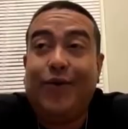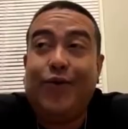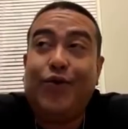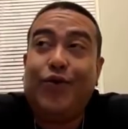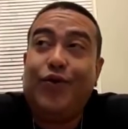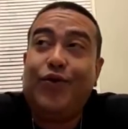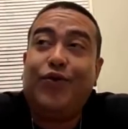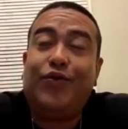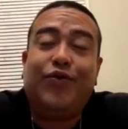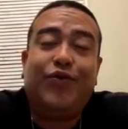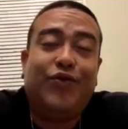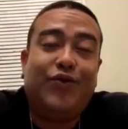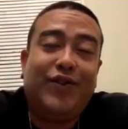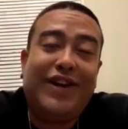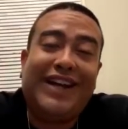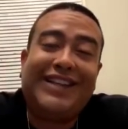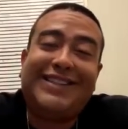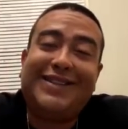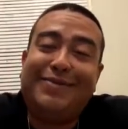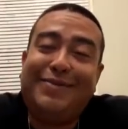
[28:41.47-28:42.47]
Oof,
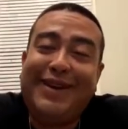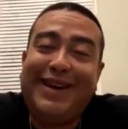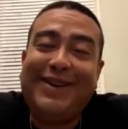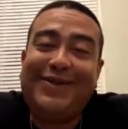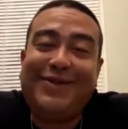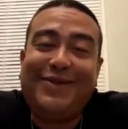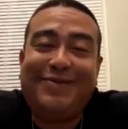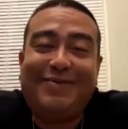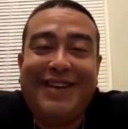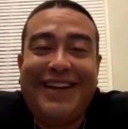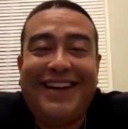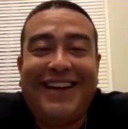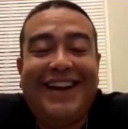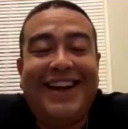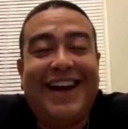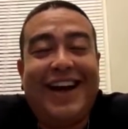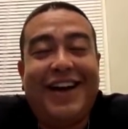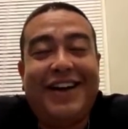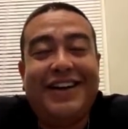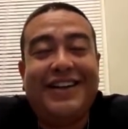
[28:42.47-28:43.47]
that's a big one, man.
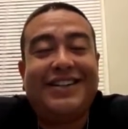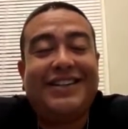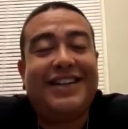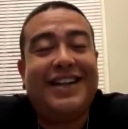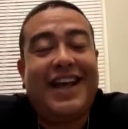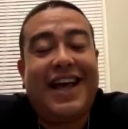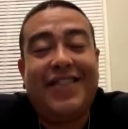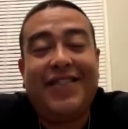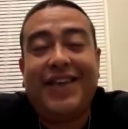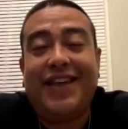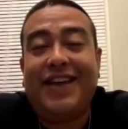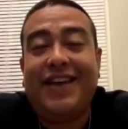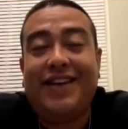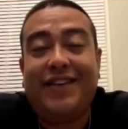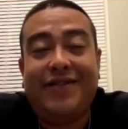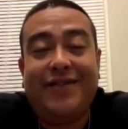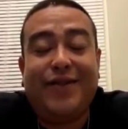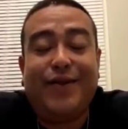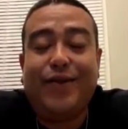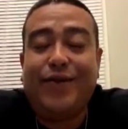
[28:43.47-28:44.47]
Honestly, I
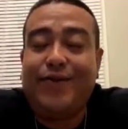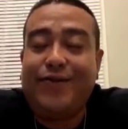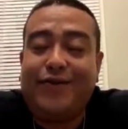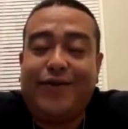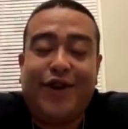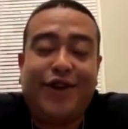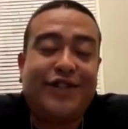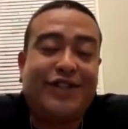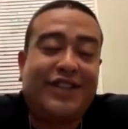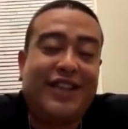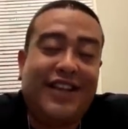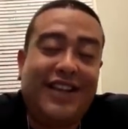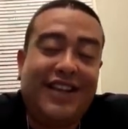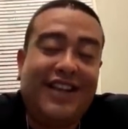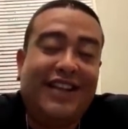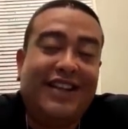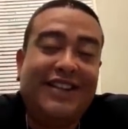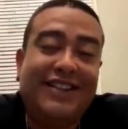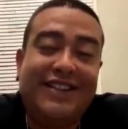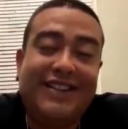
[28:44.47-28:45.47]
think the first thing
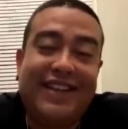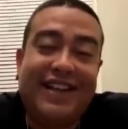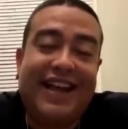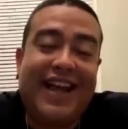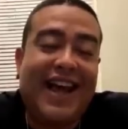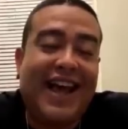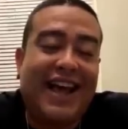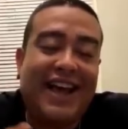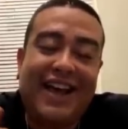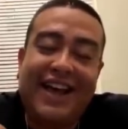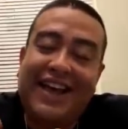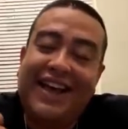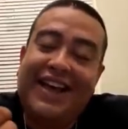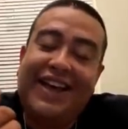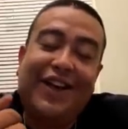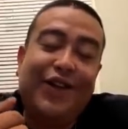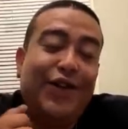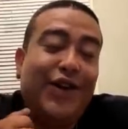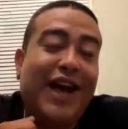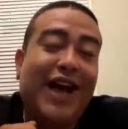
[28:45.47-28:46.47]
is
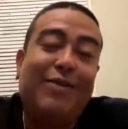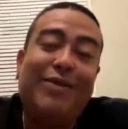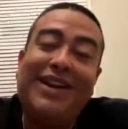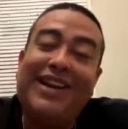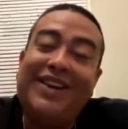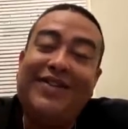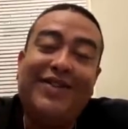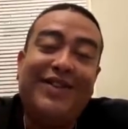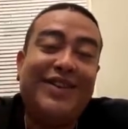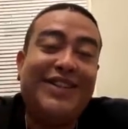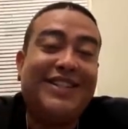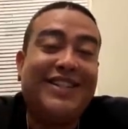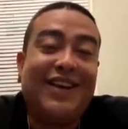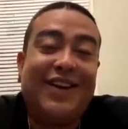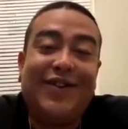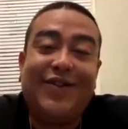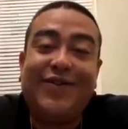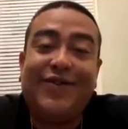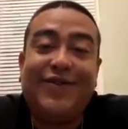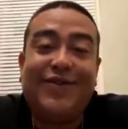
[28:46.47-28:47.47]
you gotta believe in
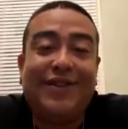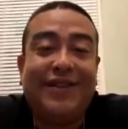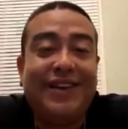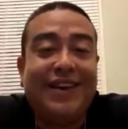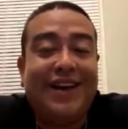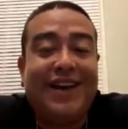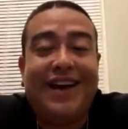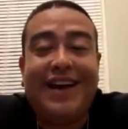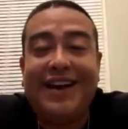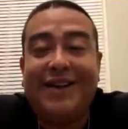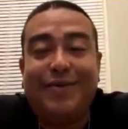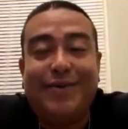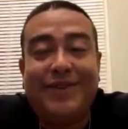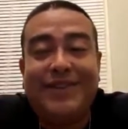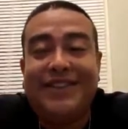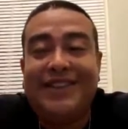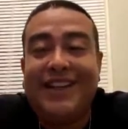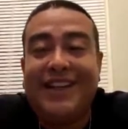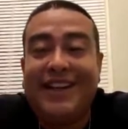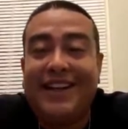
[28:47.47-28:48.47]
yourself,
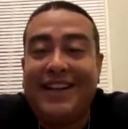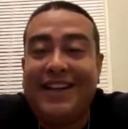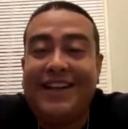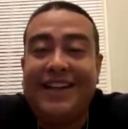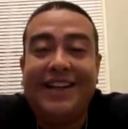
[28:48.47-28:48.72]
100%.